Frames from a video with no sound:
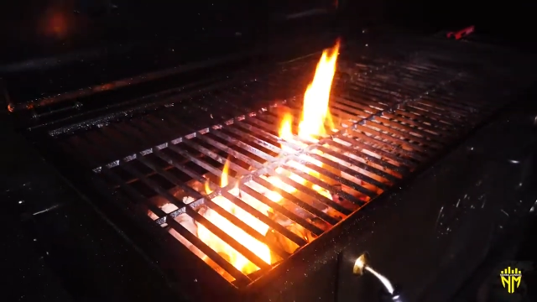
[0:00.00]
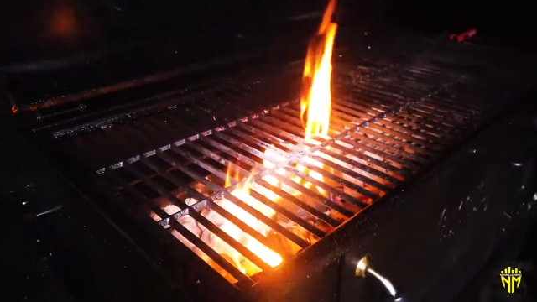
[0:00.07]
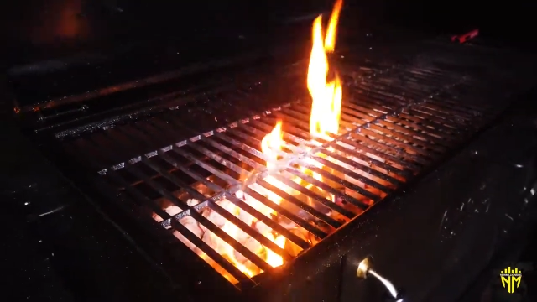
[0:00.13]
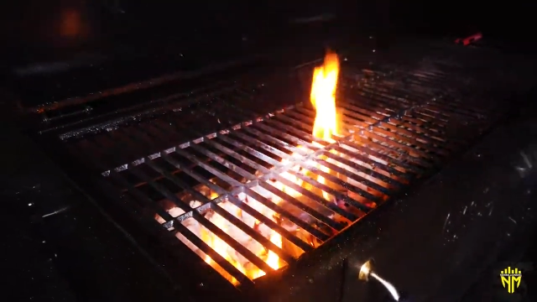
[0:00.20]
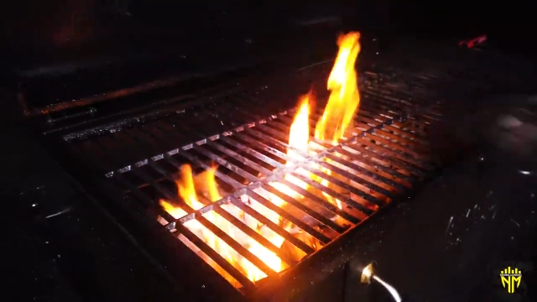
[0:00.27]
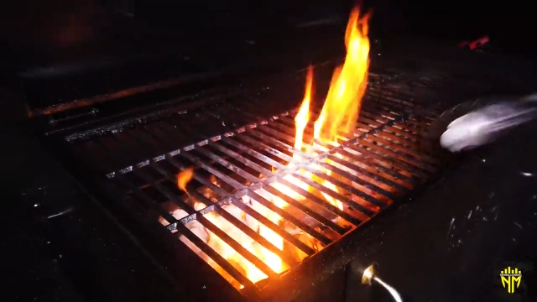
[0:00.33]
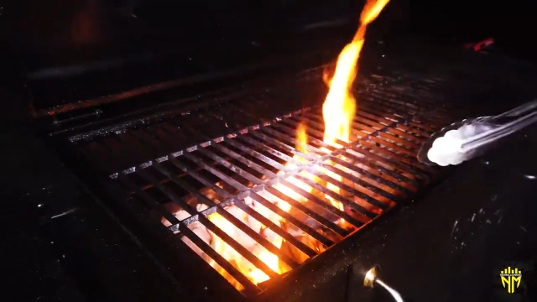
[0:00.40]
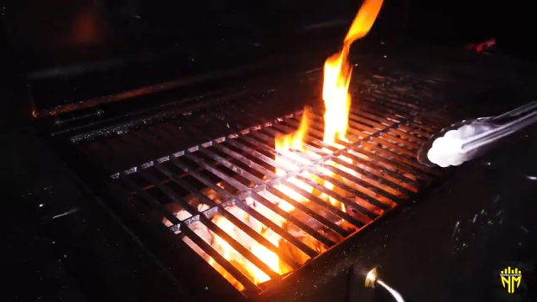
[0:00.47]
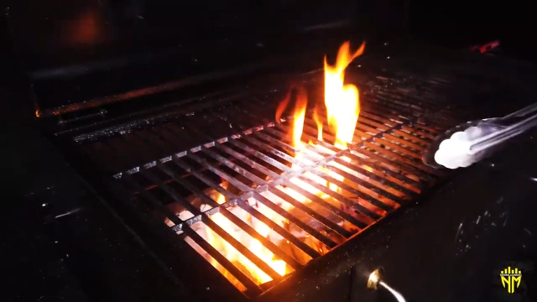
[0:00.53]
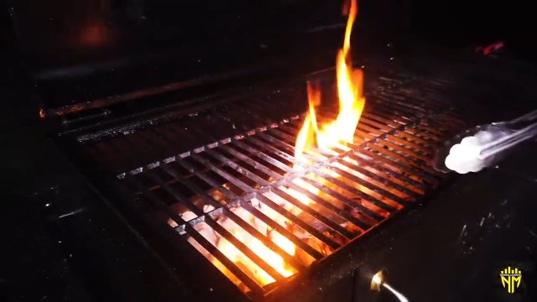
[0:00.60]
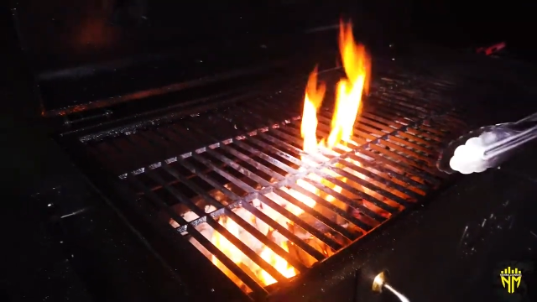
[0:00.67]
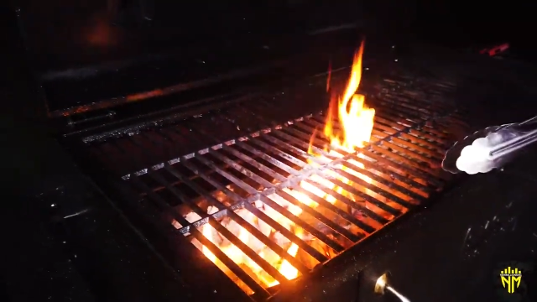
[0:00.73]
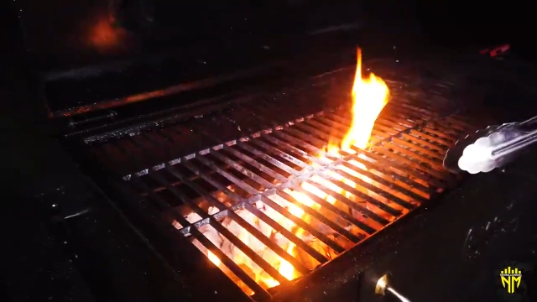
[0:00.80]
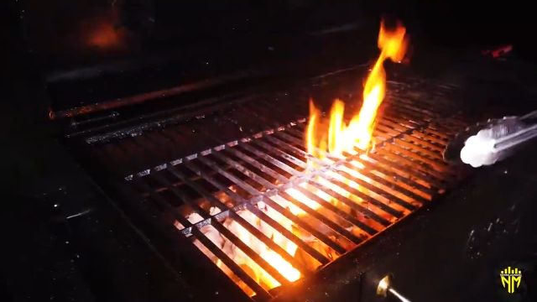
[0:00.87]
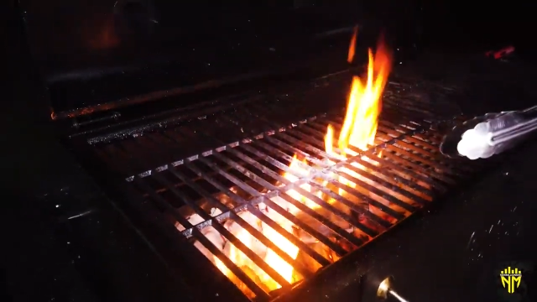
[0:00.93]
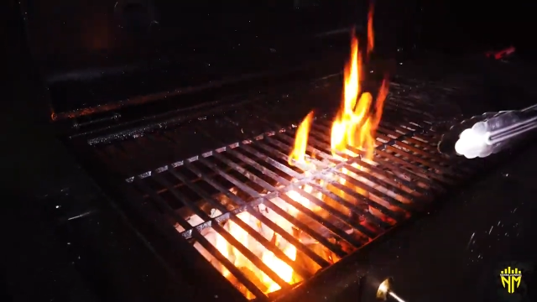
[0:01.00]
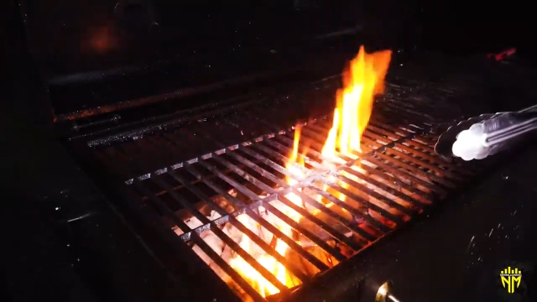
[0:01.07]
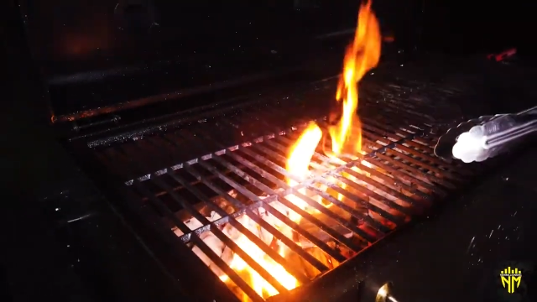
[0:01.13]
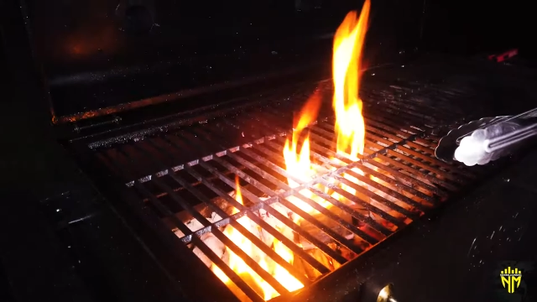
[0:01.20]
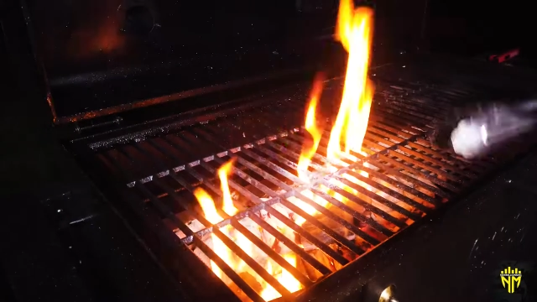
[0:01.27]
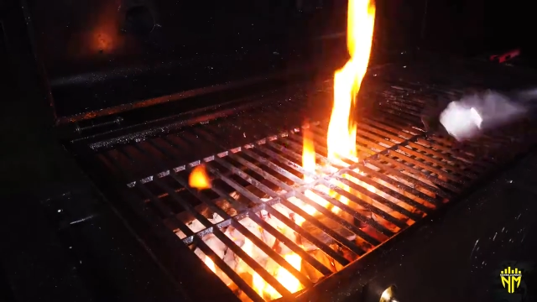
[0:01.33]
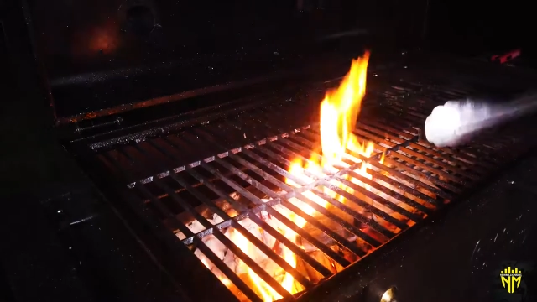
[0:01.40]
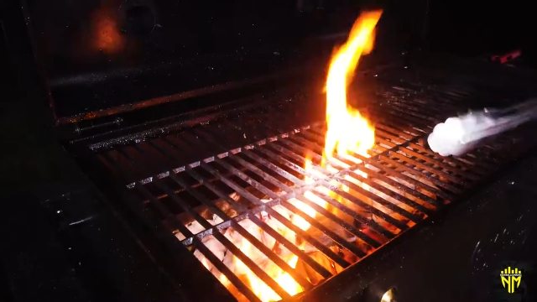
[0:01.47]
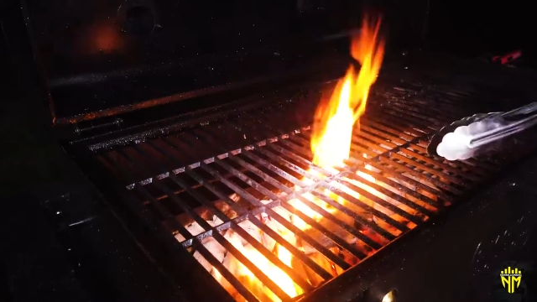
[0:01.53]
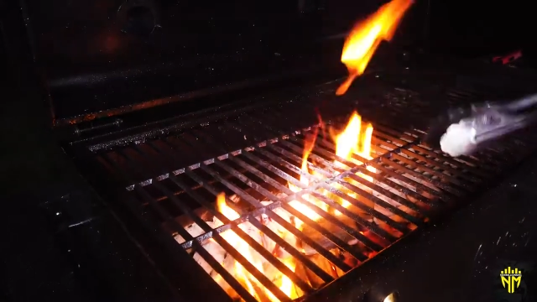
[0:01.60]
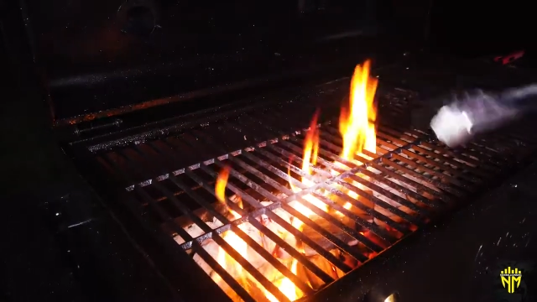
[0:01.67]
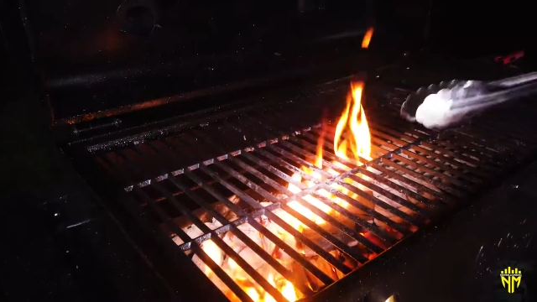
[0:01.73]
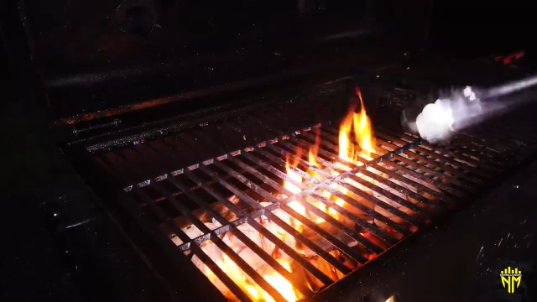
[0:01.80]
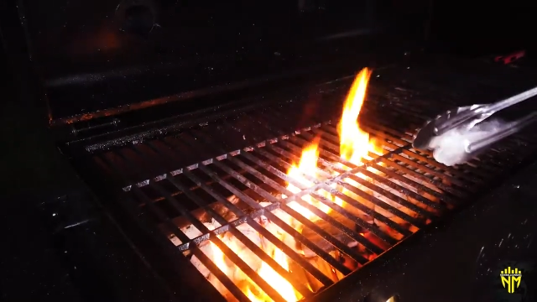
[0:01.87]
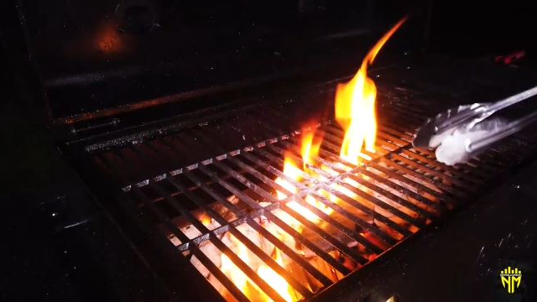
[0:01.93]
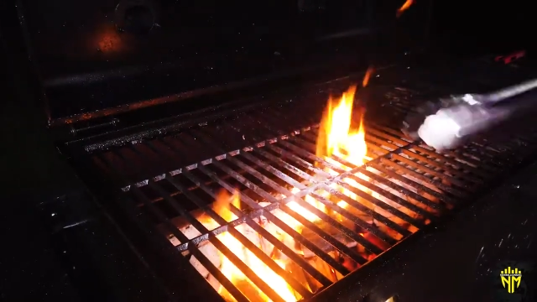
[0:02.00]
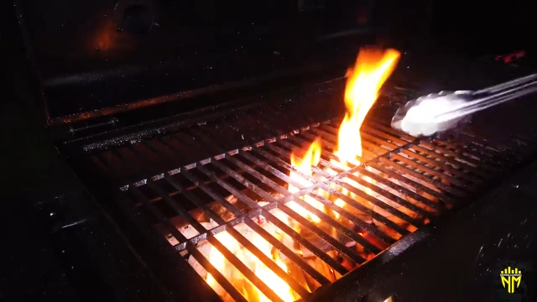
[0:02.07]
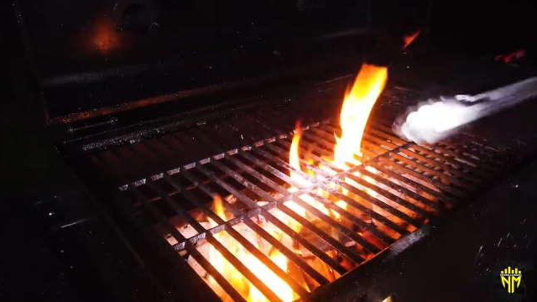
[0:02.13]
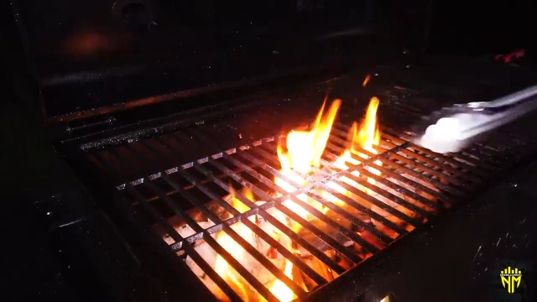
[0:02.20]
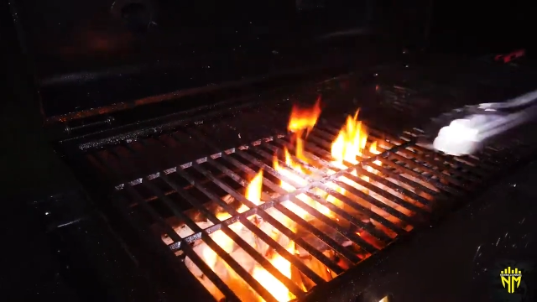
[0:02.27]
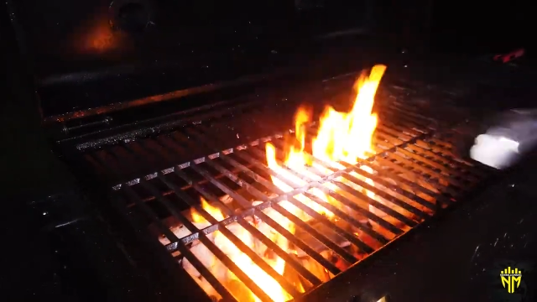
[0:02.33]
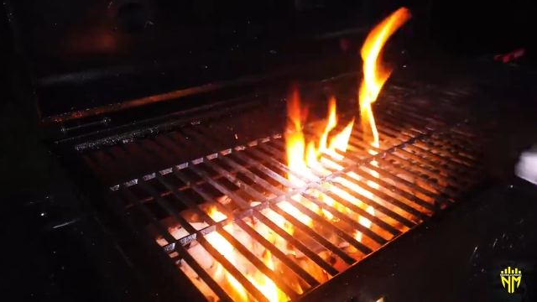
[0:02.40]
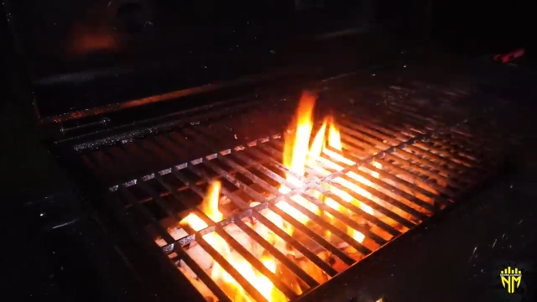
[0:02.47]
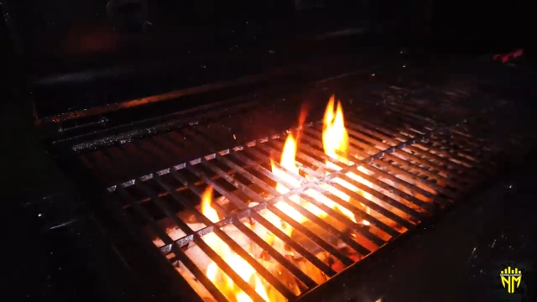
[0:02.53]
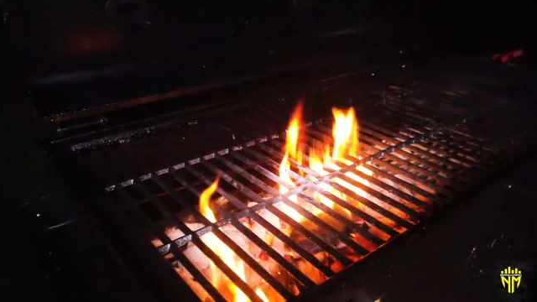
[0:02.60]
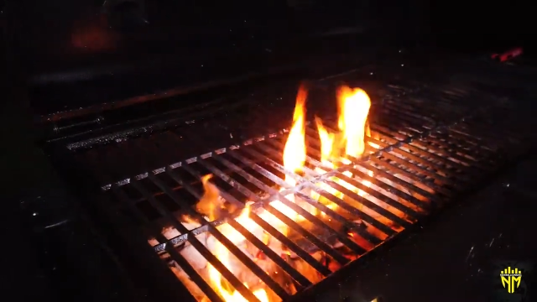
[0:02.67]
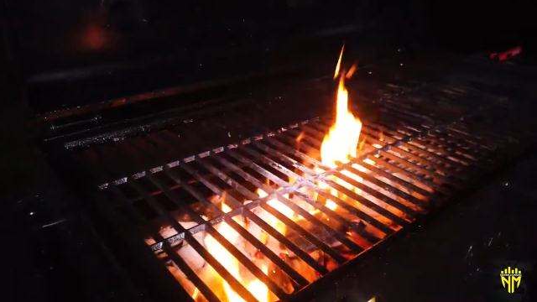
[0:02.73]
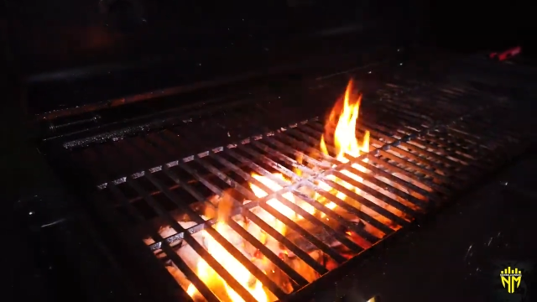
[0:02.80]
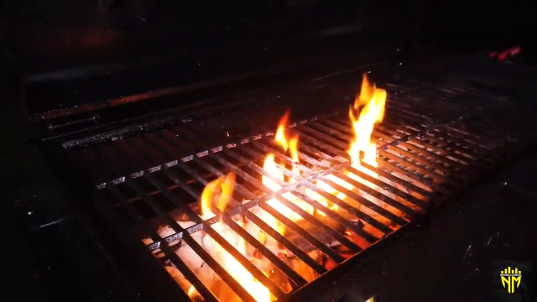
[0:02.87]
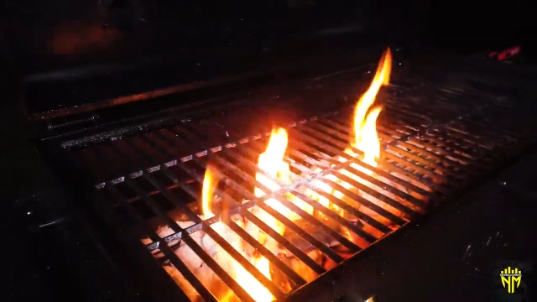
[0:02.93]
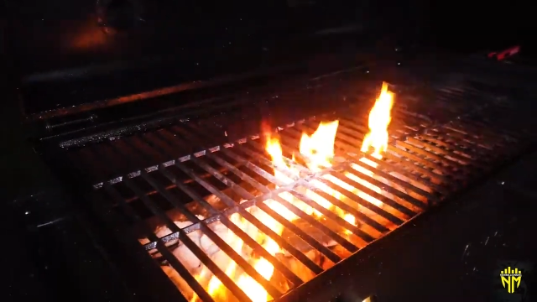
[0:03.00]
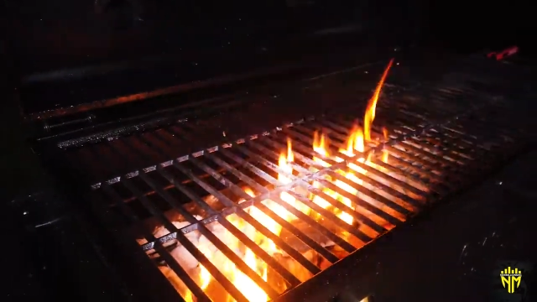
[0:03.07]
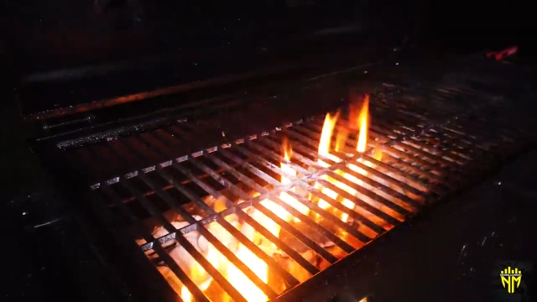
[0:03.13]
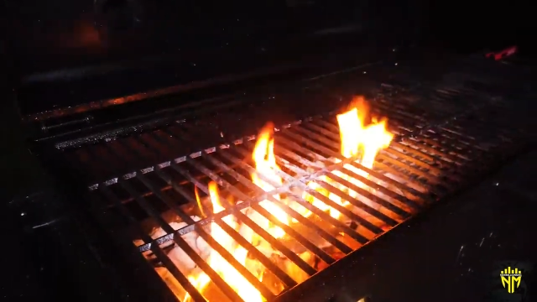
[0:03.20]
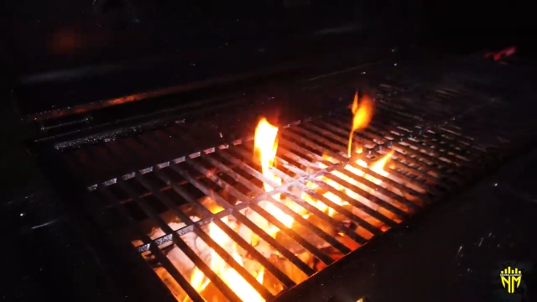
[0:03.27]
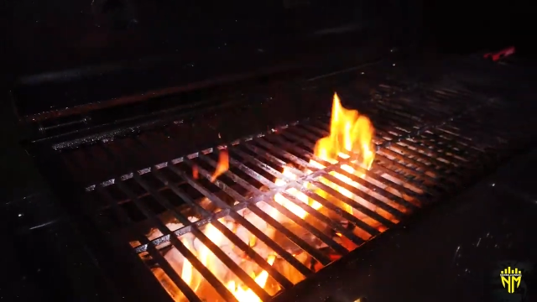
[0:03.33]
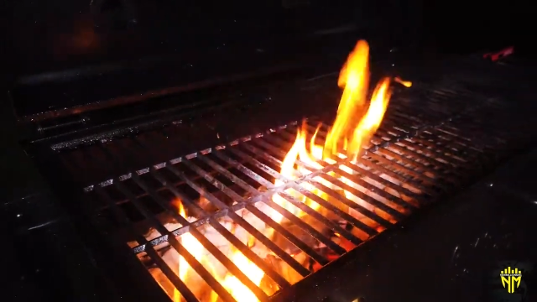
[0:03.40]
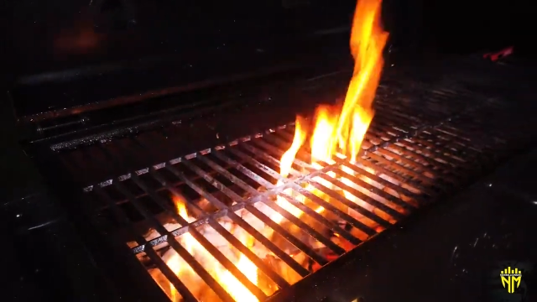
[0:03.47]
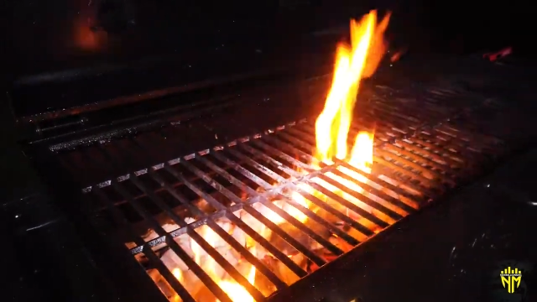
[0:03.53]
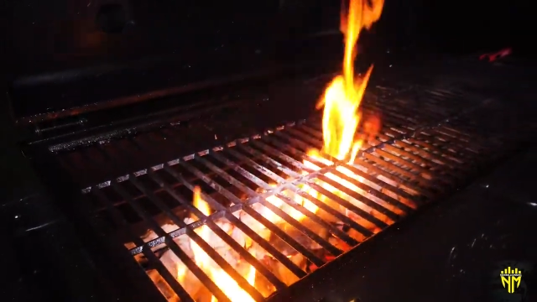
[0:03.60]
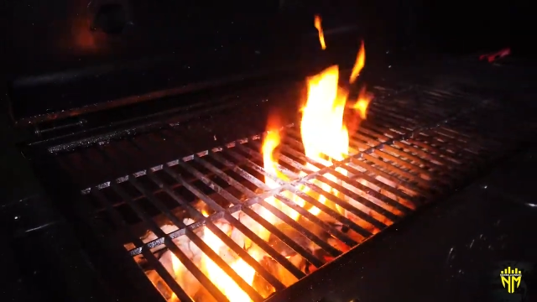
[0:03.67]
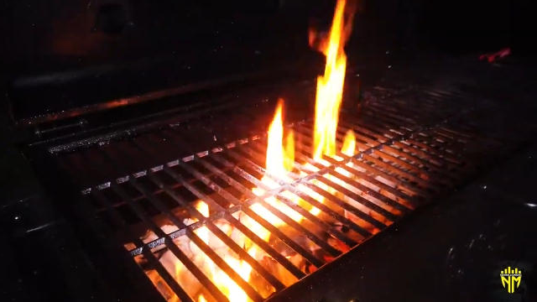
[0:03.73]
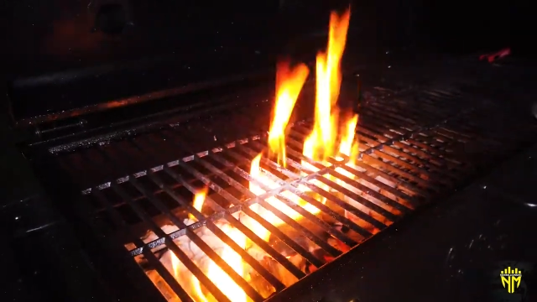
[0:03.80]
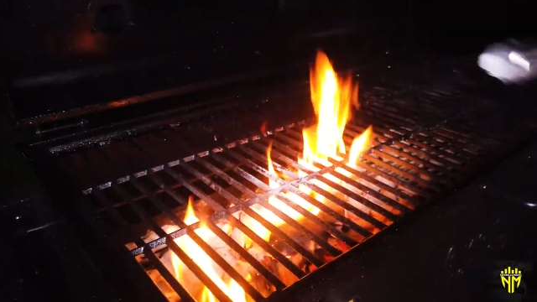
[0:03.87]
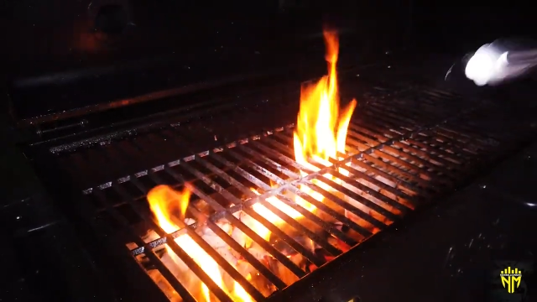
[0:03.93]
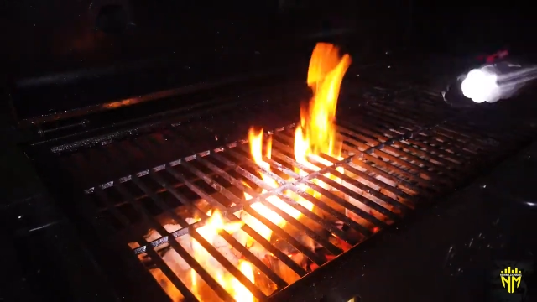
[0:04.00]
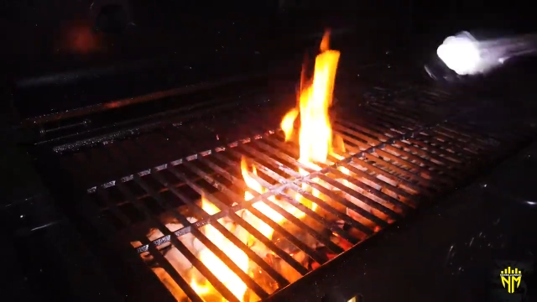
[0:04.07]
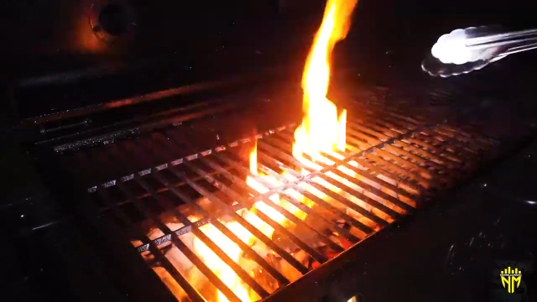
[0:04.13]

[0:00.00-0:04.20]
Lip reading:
Nobody's mouth can be seen.